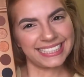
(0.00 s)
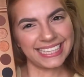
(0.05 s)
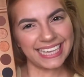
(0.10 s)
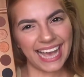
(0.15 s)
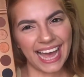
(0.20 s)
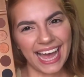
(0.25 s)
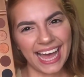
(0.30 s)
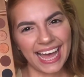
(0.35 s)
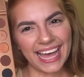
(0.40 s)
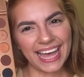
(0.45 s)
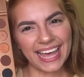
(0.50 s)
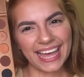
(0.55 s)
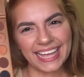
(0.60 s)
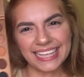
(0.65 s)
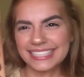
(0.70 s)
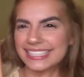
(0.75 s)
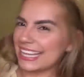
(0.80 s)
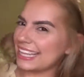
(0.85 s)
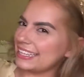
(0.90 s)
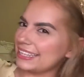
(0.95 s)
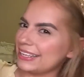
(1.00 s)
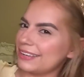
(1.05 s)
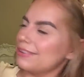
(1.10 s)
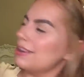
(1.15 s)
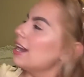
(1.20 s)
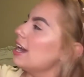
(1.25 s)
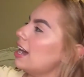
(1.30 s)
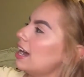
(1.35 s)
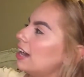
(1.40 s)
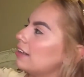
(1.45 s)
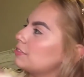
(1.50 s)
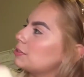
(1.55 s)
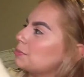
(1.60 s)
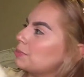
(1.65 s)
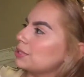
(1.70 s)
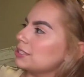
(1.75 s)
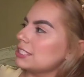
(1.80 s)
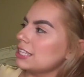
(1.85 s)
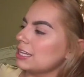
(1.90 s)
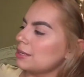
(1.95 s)
Yes, hello. I have to
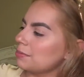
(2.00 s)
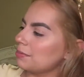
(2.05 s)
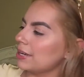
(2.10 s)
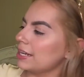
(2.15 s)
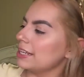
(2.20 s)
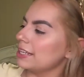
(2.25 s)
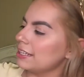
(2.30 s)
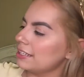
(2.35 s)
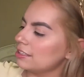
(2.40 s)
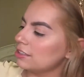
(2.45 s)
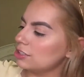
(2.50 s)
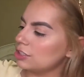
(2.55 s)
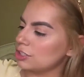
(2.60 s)
put tape right here